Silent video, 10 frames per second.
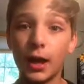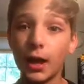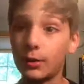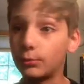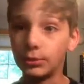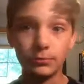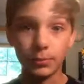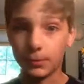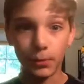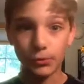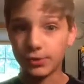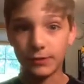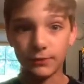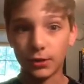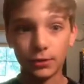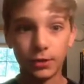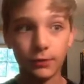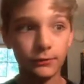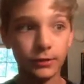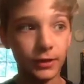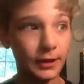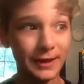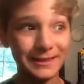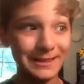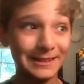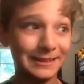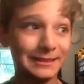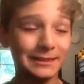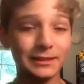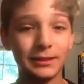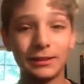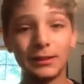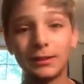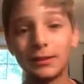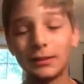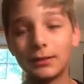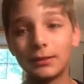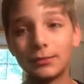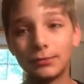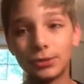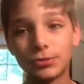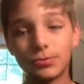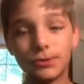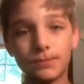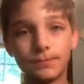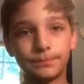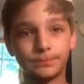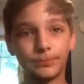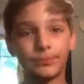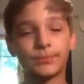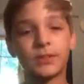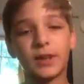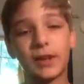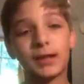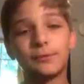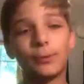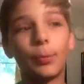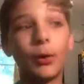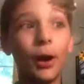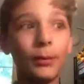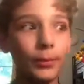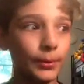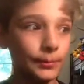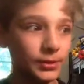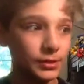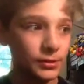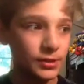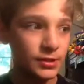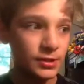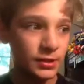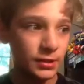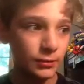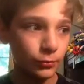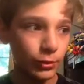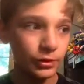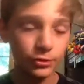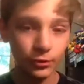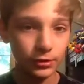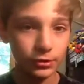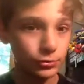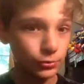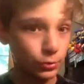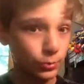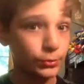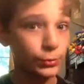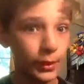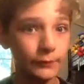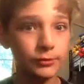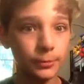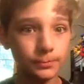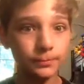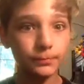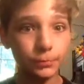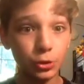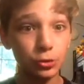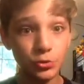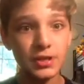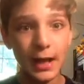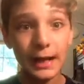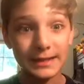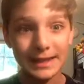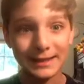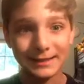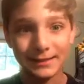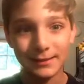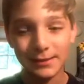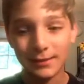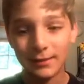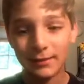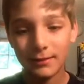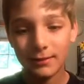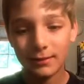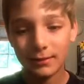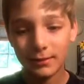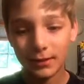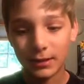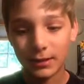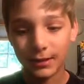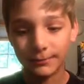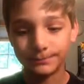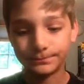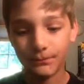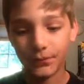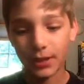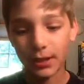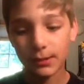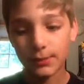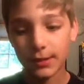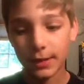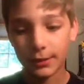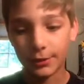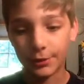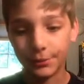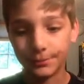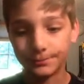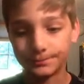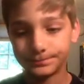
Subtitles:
I wouldn't be posting very often, and I didn't. Which was kind of a problem because when you're on YouTube, you have to produce content, and that can be kind of hard,